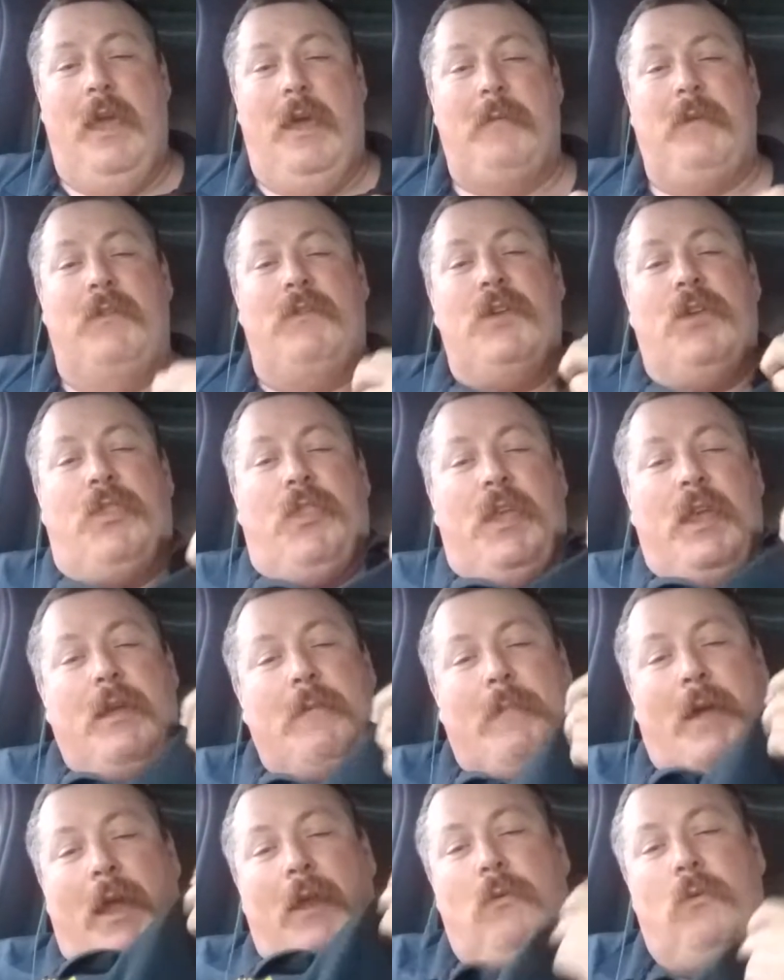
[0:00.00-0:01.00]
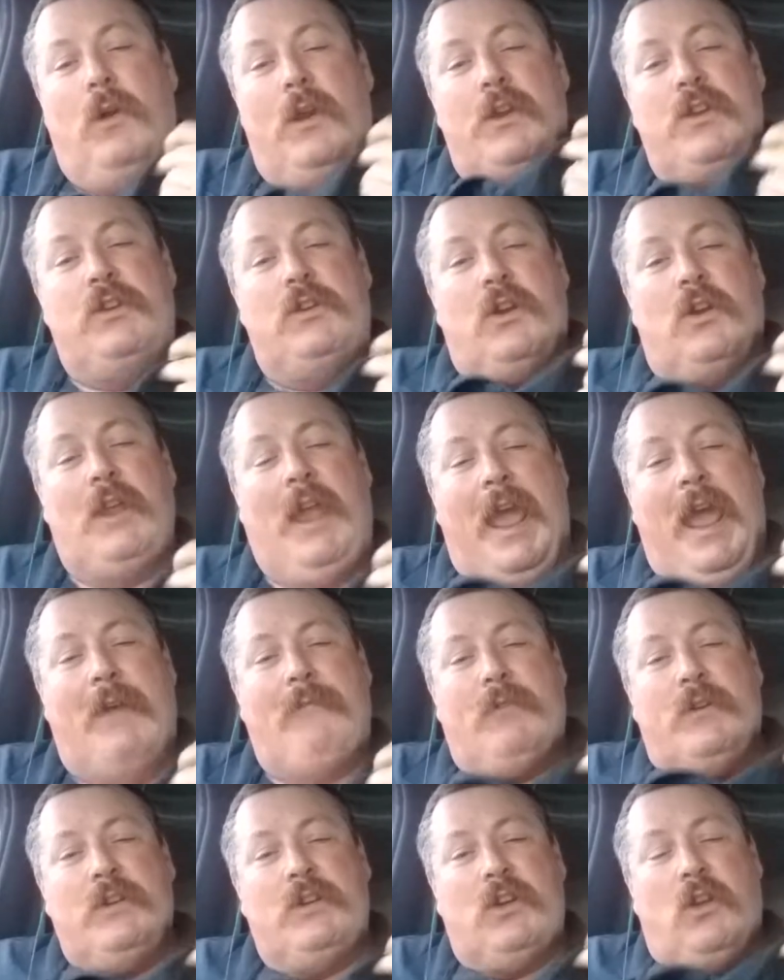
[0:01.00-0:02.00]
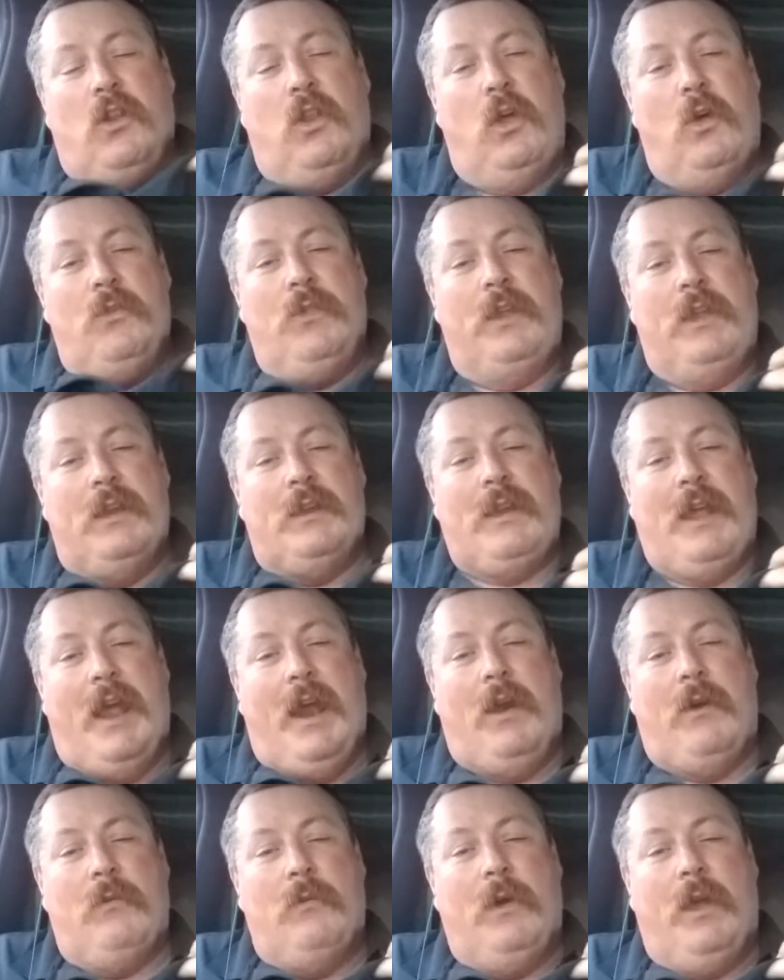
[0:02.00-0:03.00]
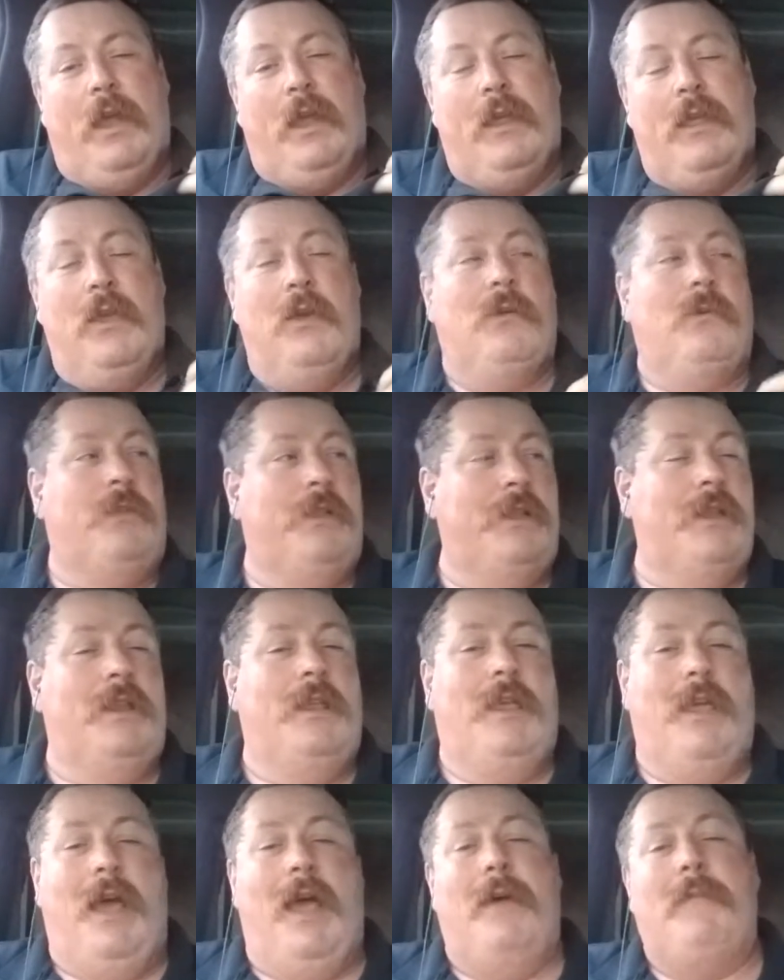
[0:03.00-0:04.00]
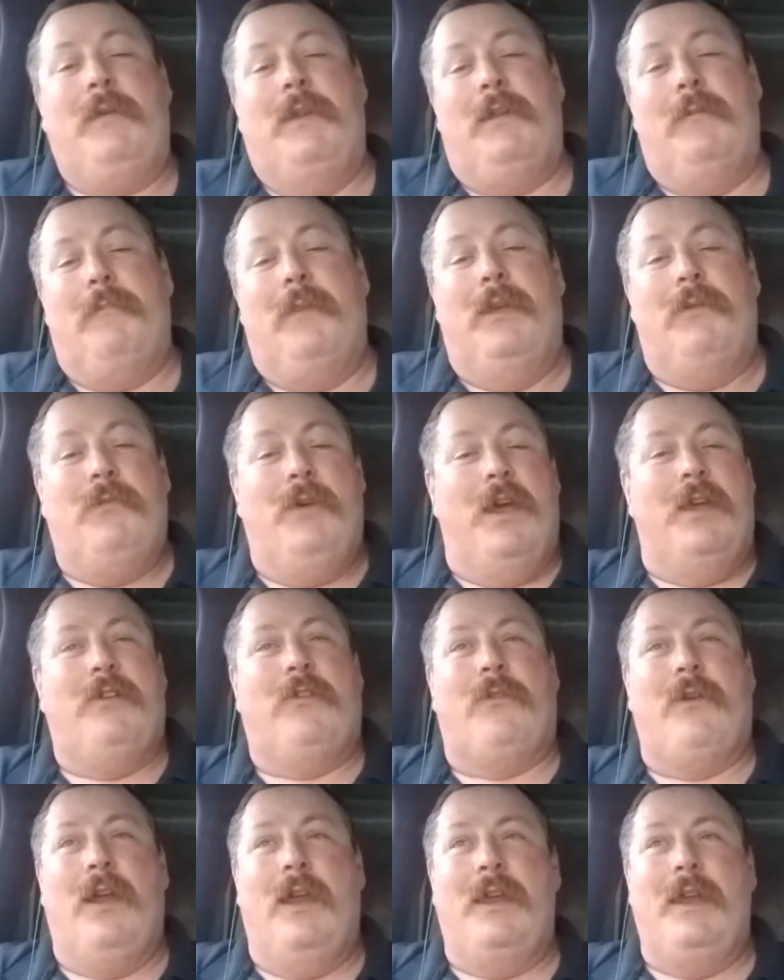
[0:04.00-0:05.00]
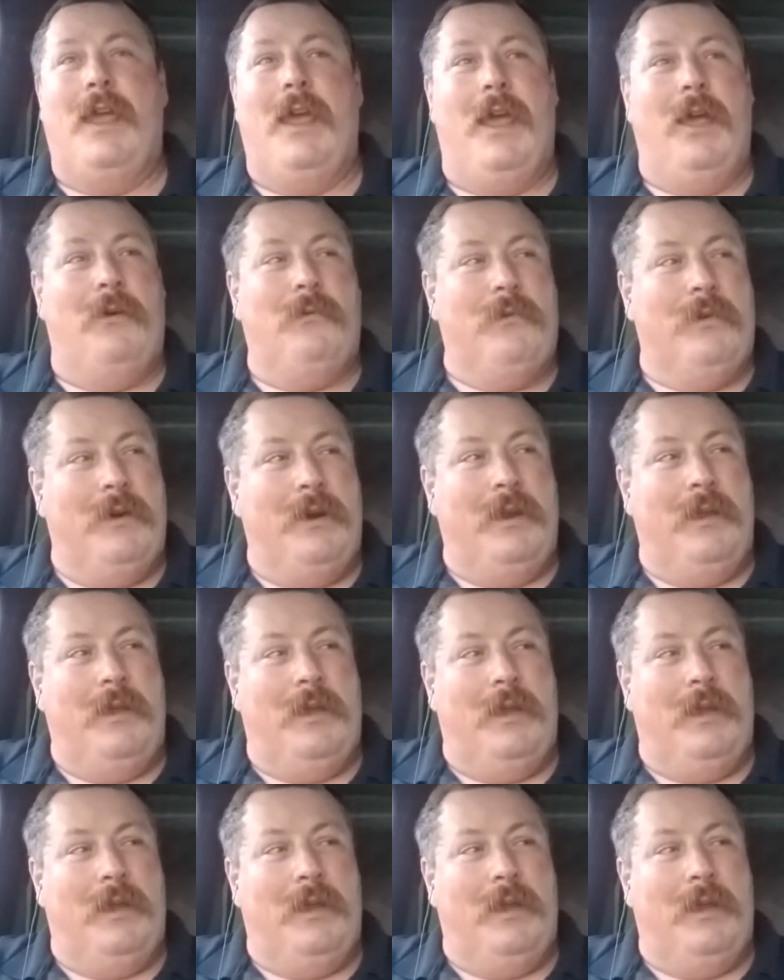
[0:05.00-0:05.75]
I mean, if you think about it, what does your average clothing attire weigh? Well, I'm in the Midwest right now. We're in